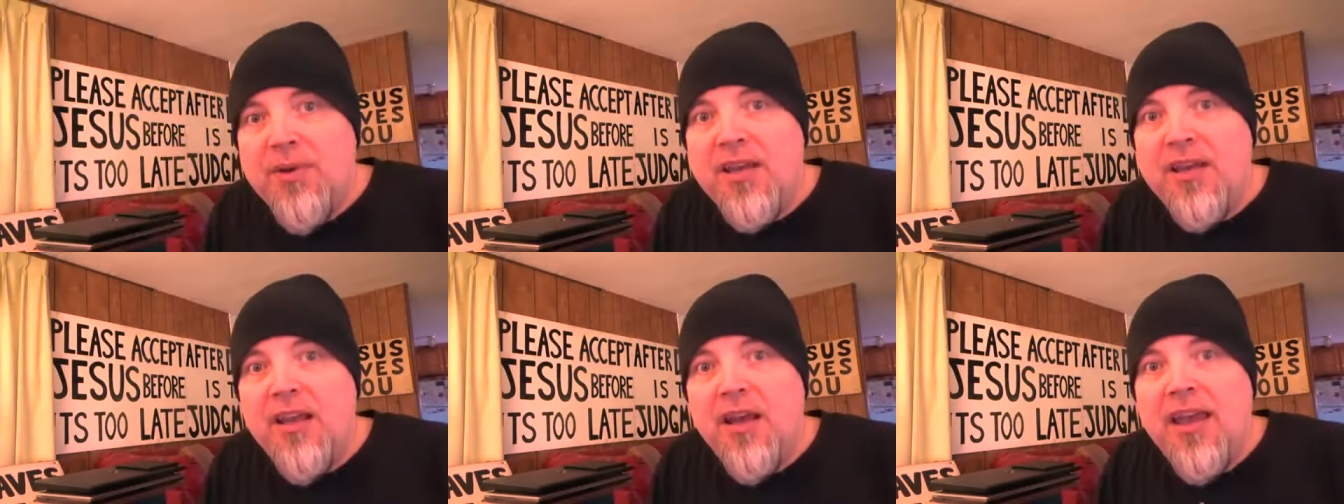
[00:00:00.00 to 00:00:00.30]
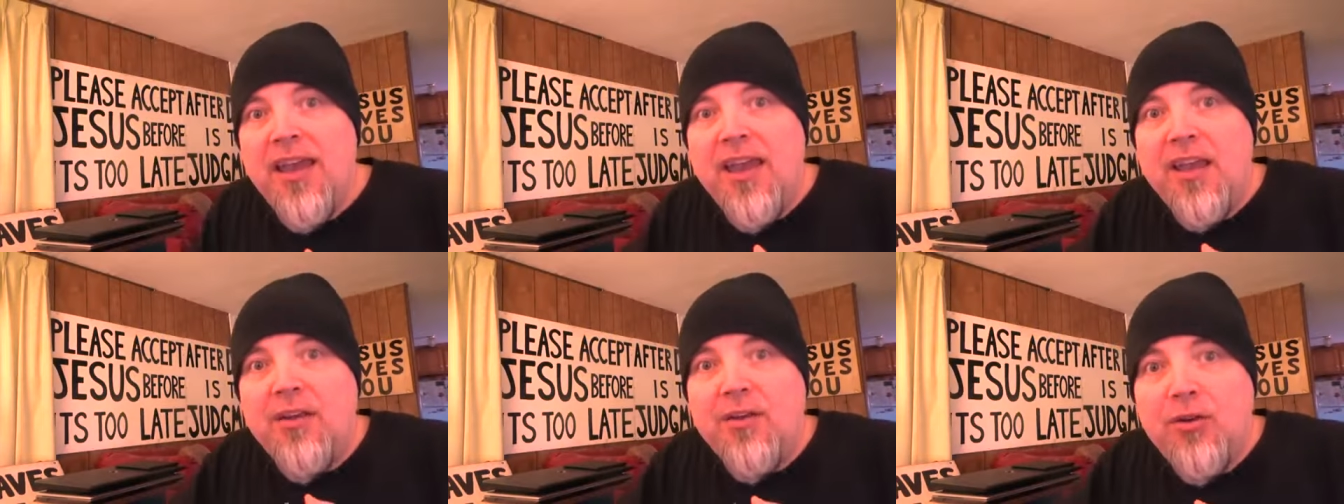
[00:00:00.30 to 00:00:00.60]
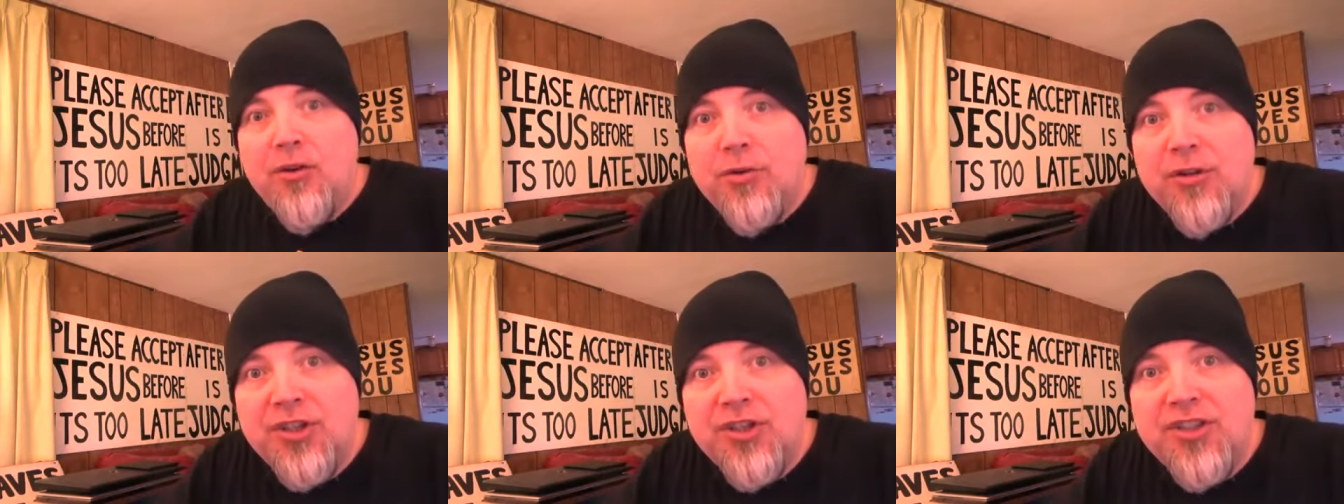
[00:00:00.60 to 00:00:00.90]
be a
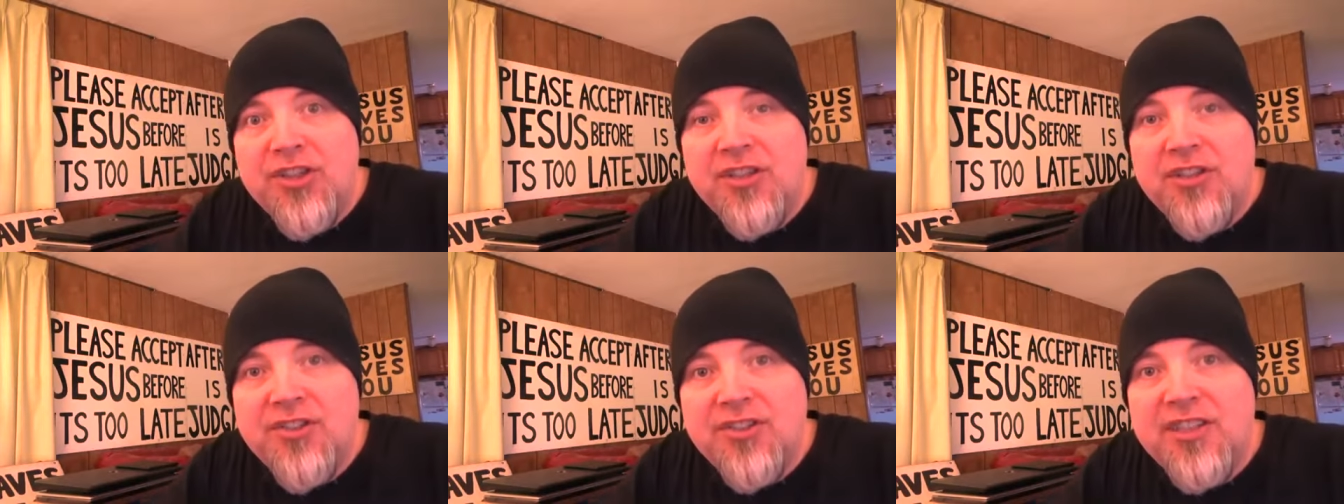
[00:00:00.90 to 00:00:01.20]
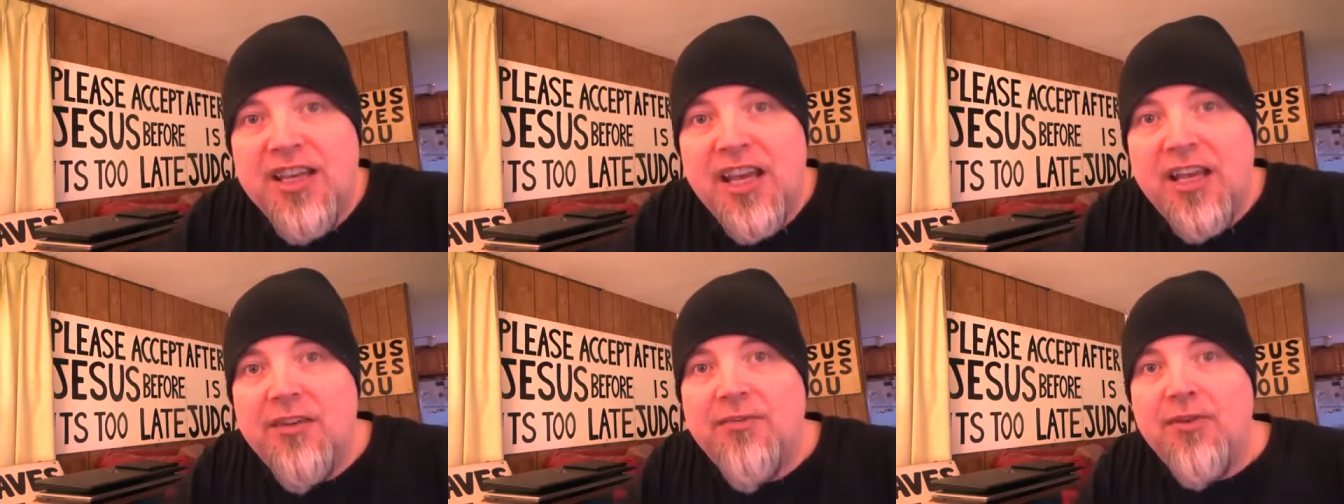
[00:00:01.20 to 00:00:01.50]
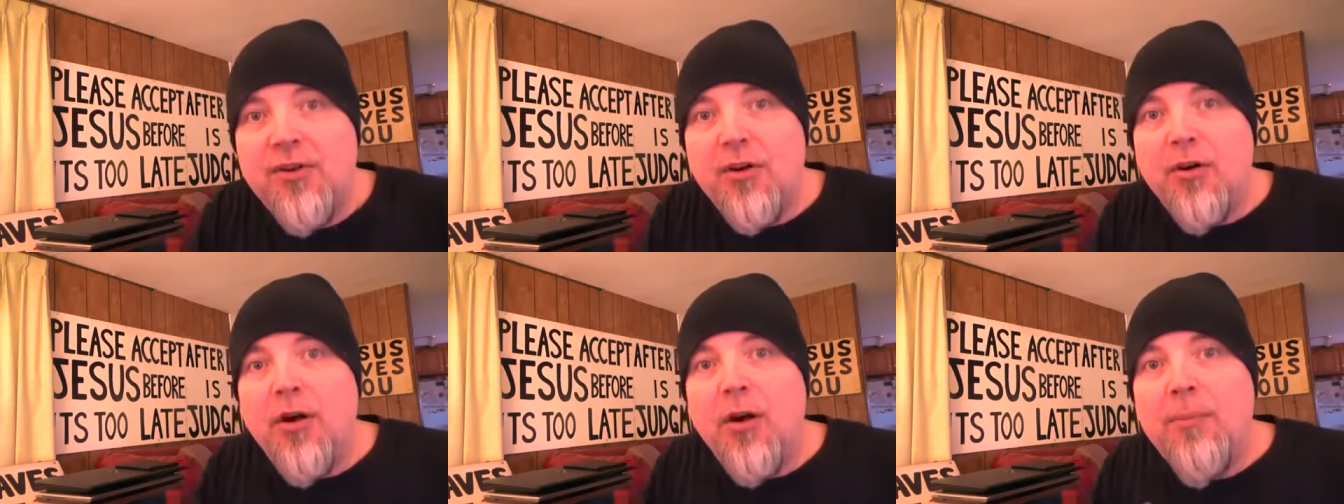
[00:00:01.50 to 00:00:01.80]
Christian
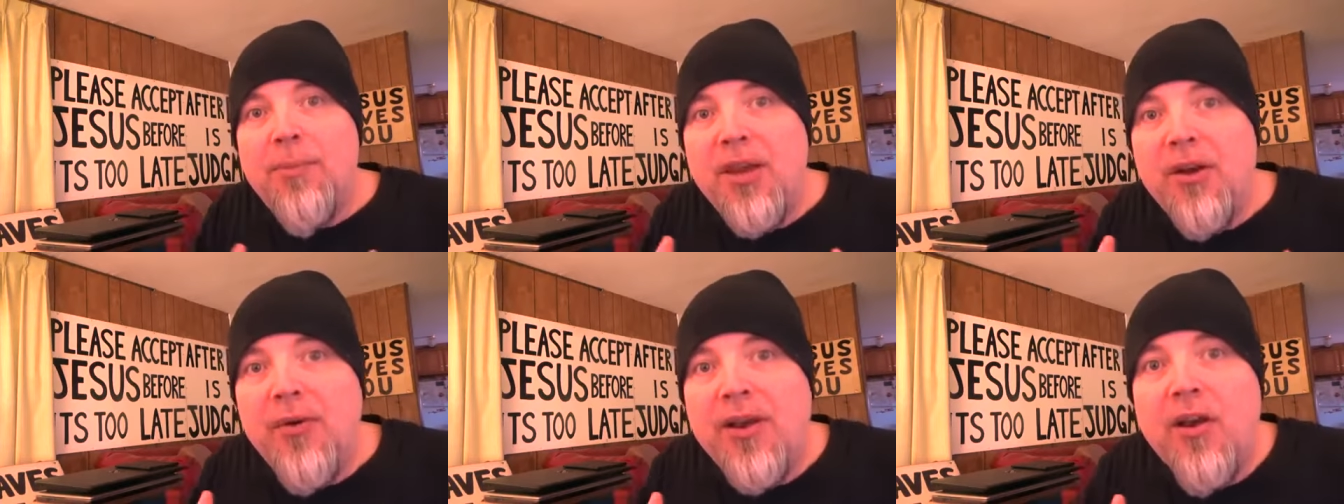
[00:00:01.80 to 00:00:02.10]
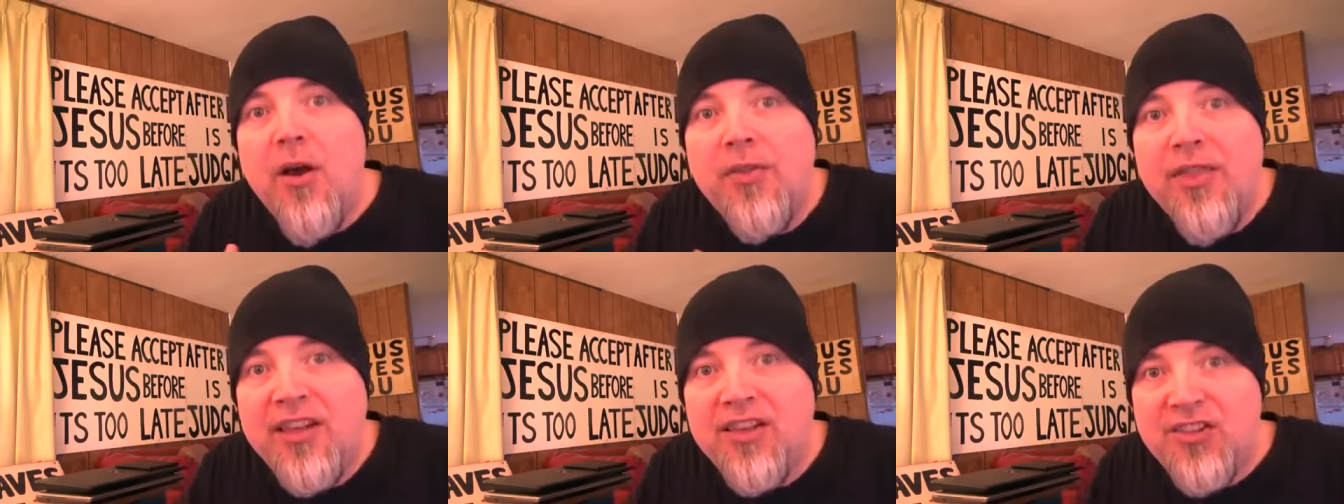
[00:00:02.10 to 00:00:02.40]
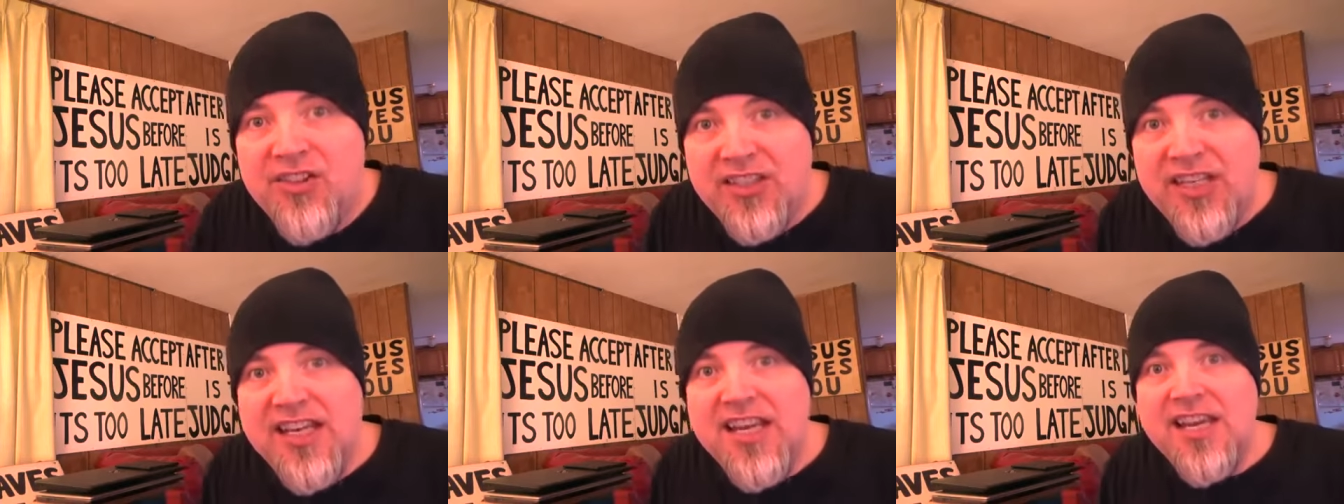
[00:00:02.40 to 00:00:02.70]
savior appearing on the
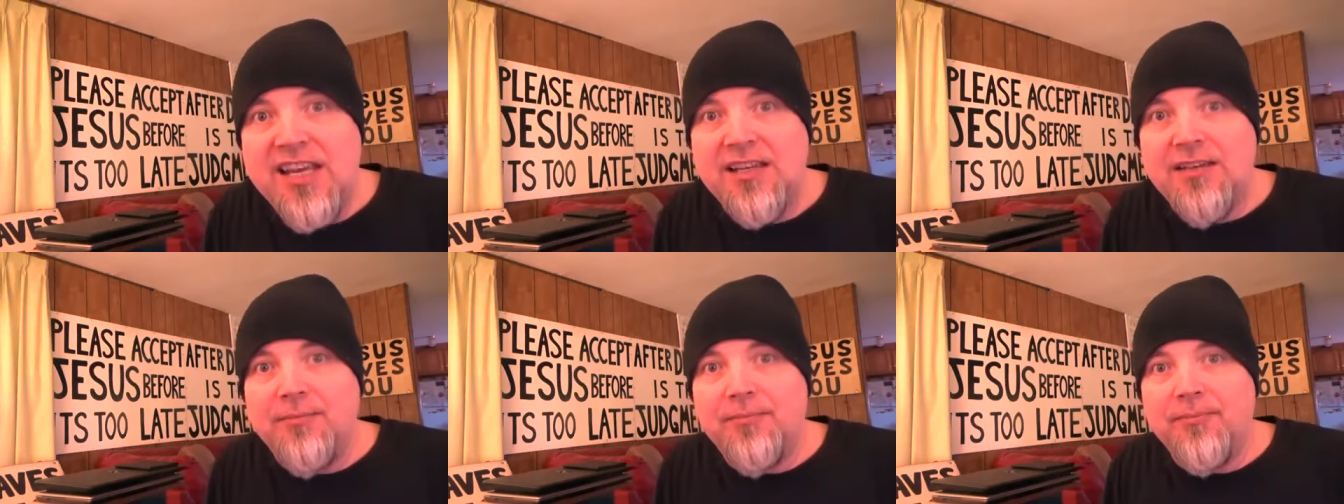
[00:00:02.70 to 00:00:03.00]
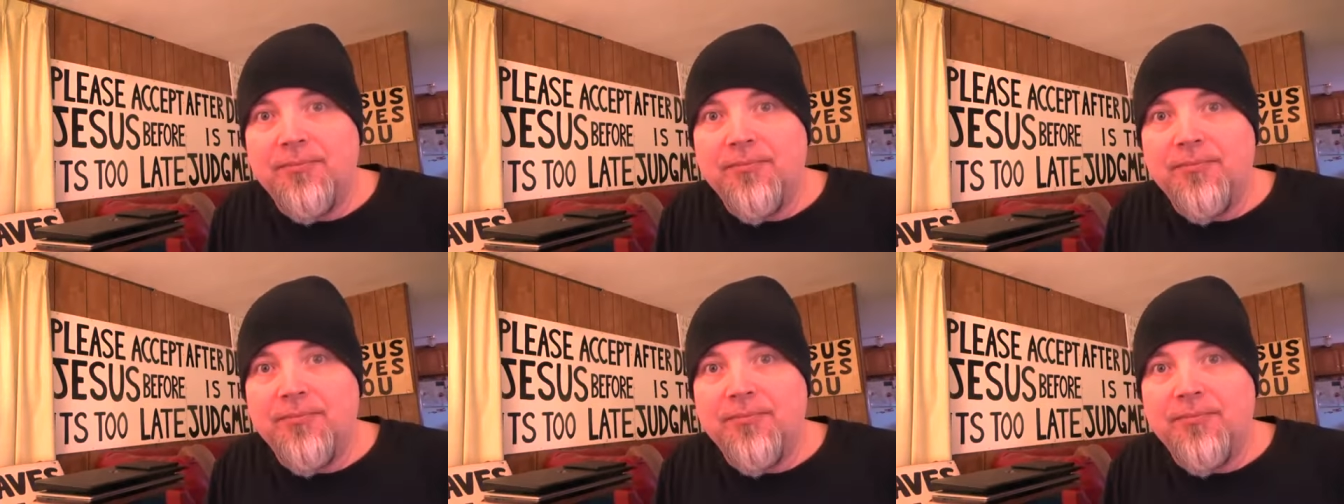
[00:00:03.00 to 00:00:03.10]
scene.